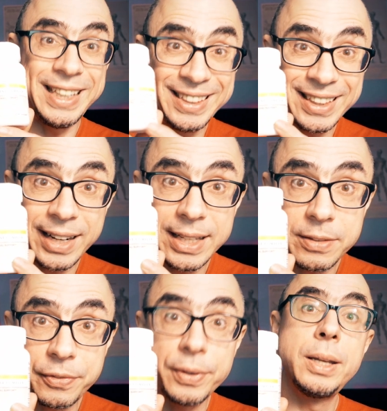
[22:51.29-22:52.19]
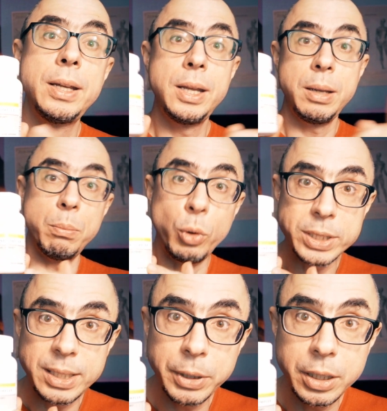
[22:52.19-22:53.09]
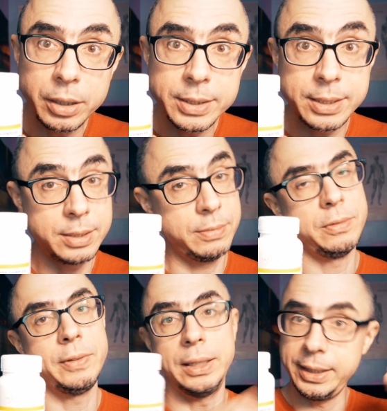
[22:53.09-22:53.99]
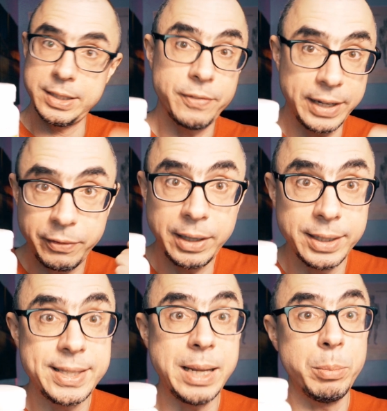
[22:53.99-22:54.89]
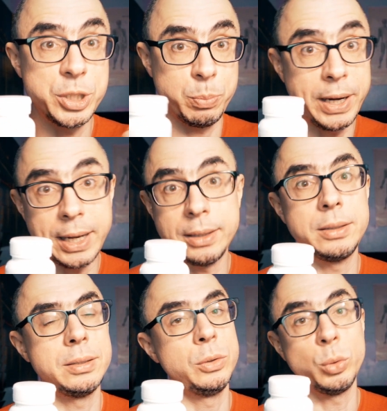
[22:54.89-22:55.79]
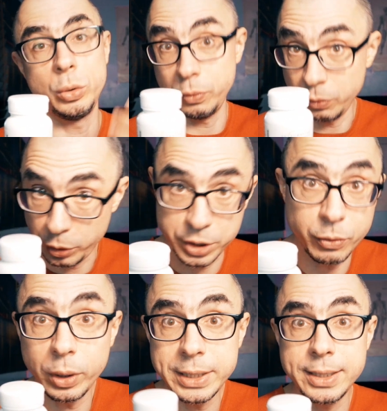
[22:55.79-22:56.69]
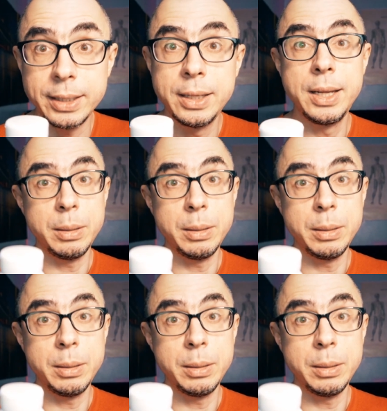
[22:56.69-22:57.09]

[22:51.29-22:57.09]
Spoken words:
Integrative, mostly because, well, it's a very well established brand, known for its quality,